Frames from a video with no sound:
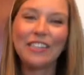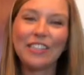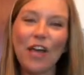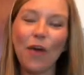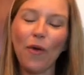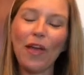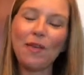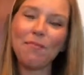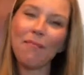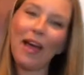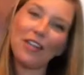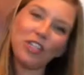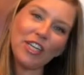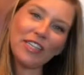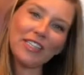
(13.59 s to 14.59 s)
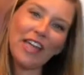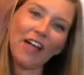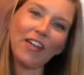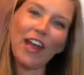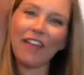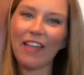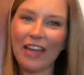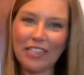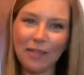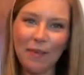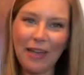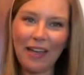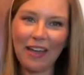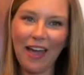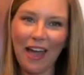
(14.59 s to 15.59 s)
So in my chicken salad, I like to
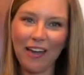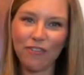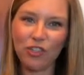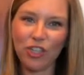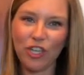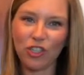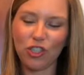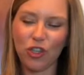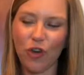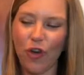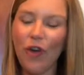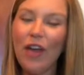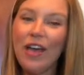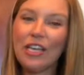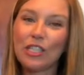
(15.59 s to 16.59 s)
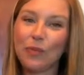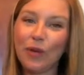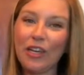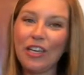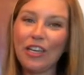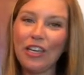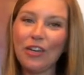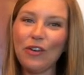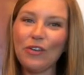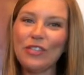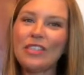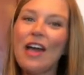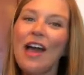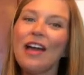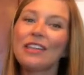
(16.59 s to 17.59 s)
make it kind of traditional. So we're going to
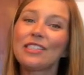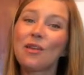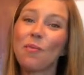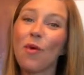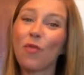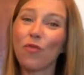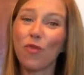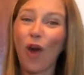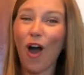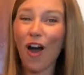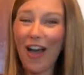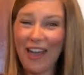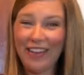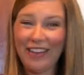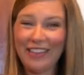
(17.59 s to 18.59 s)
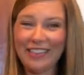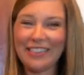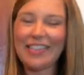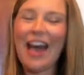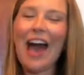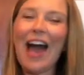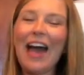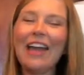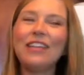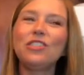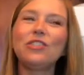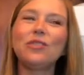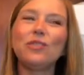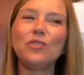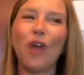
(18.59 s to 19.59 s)
use some raw onions. I
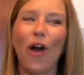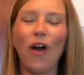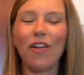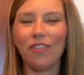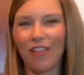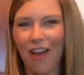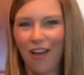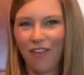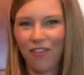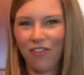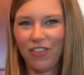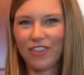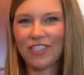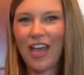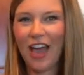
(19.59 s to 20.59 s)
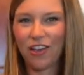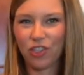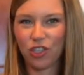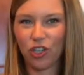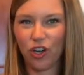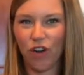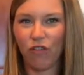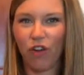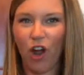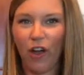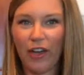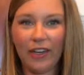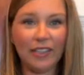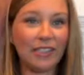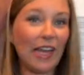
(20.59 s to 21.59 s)
do not love the texture of raw
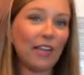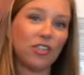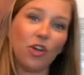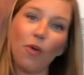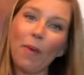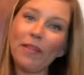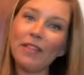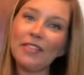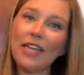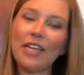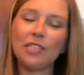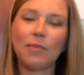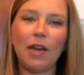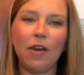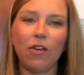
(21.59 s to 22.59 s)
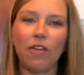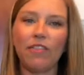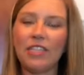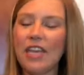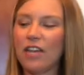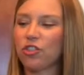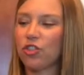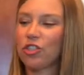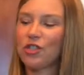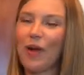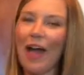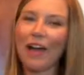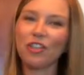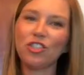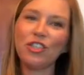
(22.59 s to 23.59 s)
onions. I don't mind the taste, but I don't love the texture. So I
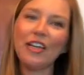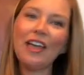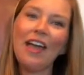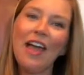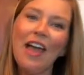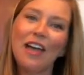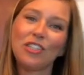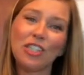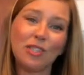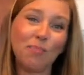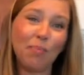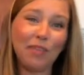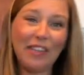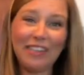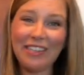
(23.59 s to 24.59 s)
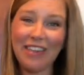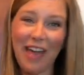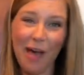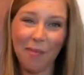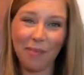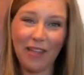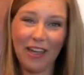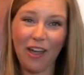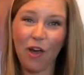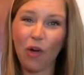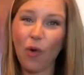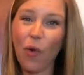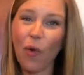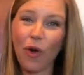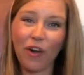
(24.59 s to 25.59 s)
actually just blend it up like a
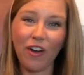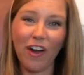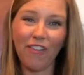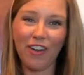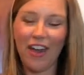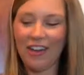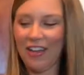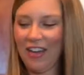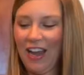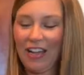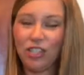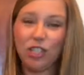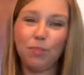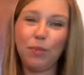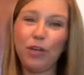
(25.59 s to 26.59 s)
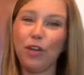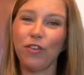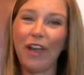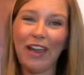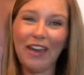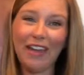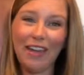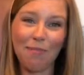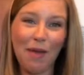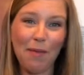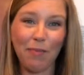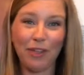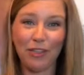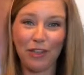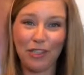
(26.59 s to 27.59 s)
quarter of an onion. I just pureed it in my
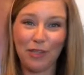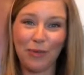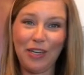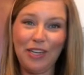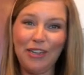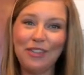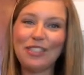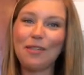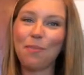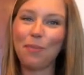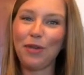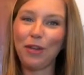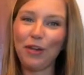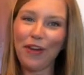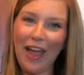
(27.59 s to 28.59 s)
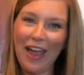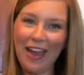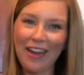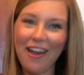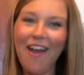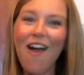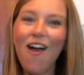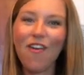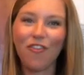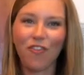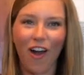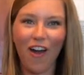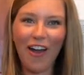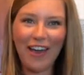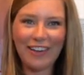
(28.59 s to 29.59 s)
blender. So we're gonna use some pureed
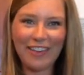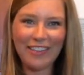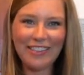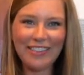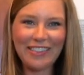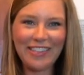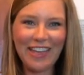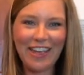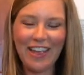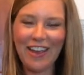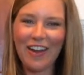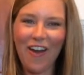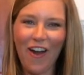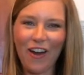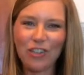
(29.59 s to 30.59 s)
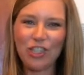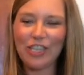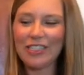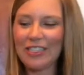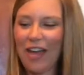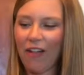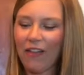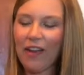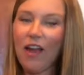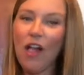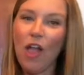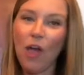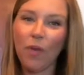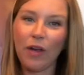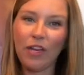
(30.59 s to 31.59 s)
raw onions in our chicken salad.
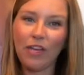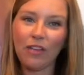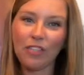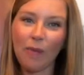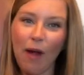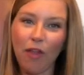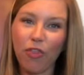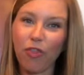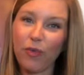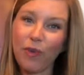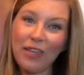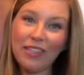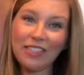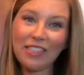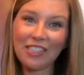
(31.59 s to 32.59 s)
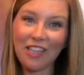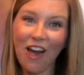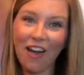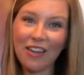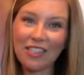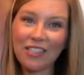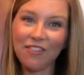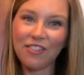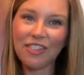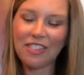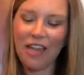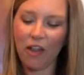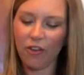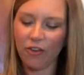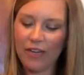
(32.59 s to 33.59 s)
We're gonna use about 3 stalks of
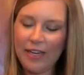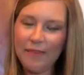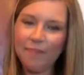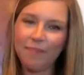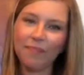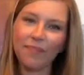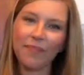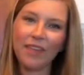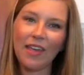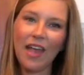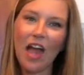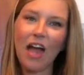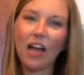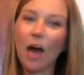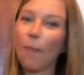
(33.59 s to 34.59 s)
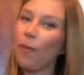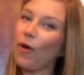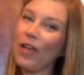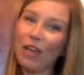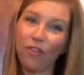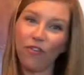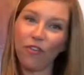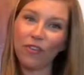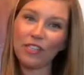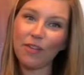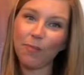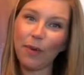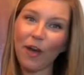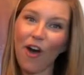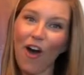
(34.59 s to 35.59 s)
celery, a couple handfuls
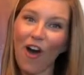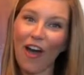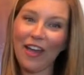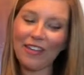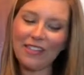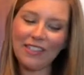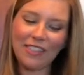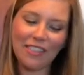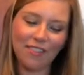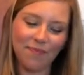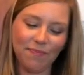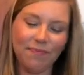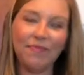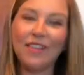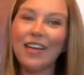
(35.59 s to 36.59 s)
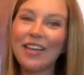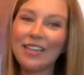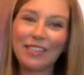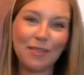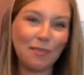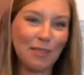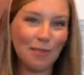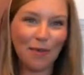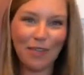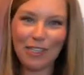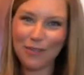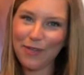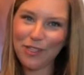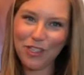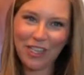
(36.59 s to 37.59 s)
of pecans, some smoky
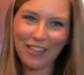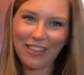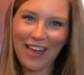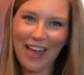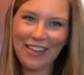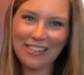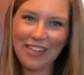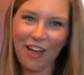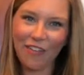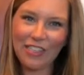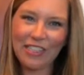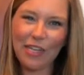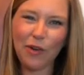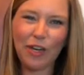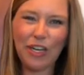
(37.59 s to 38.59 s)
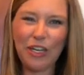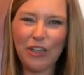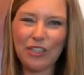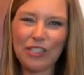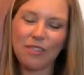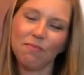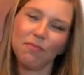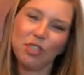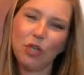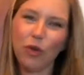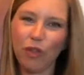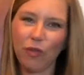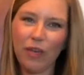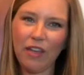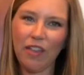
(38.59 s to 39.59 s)
sweet chicken thighs. Obviously we're gonna use 2
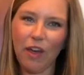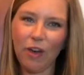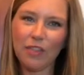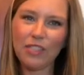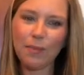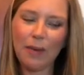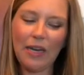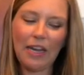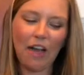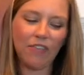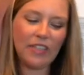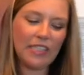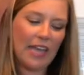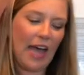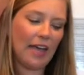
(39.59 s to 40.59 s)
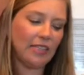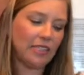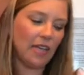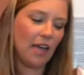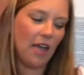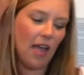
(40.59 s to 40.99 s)
or 3 of those depending on the size.